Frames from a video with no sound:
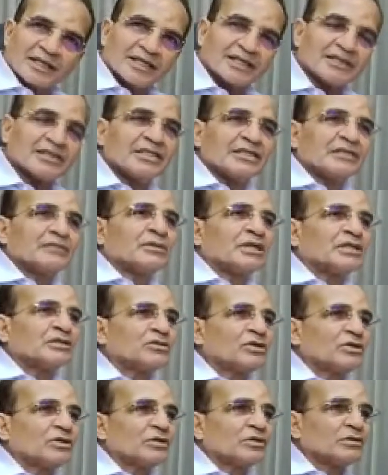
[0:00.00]
thala team bhai
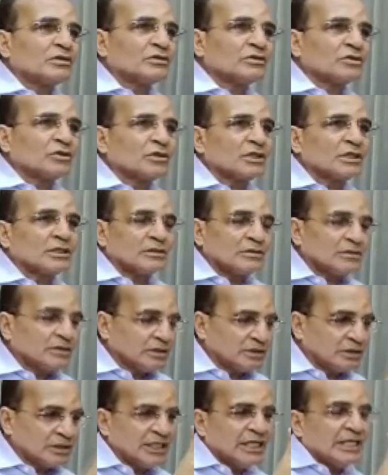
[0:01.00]
sogle
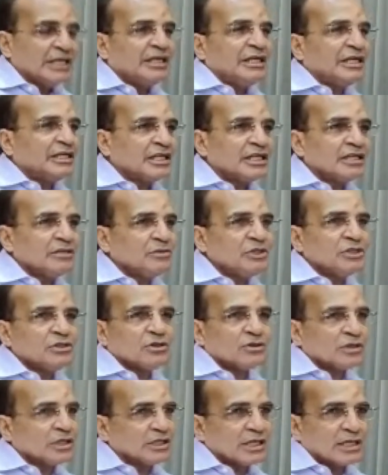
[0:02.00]
AKB
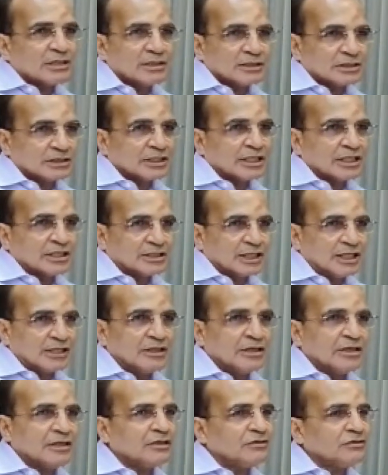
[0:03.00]
sogle yakarun
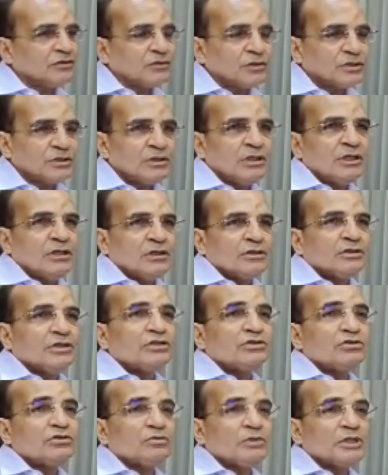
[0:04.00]
gelele. Everyone
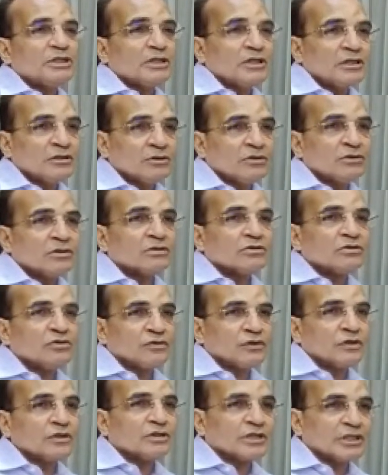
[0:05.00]
needs to basically
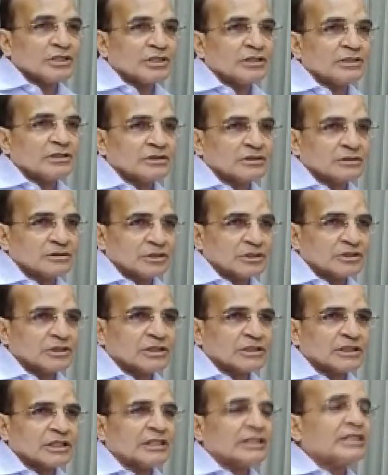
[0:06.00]
go for a training.
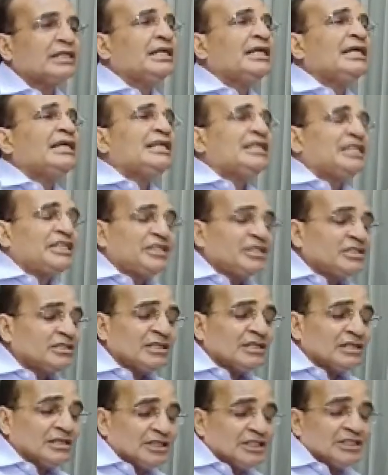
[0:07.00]
It
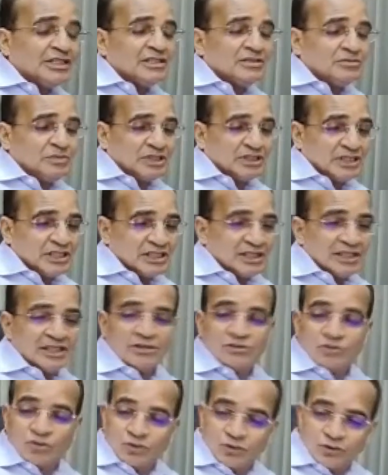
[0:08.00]
is
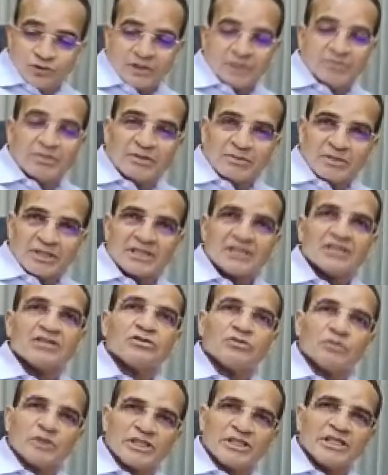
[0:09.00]
basically those the
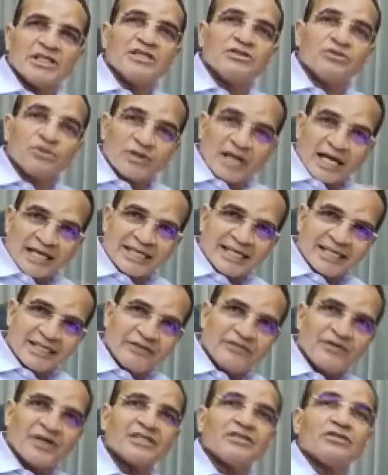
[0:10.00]
mamlas basically should
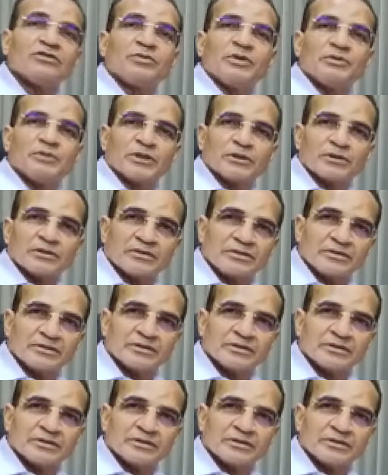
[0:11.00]
identify those people.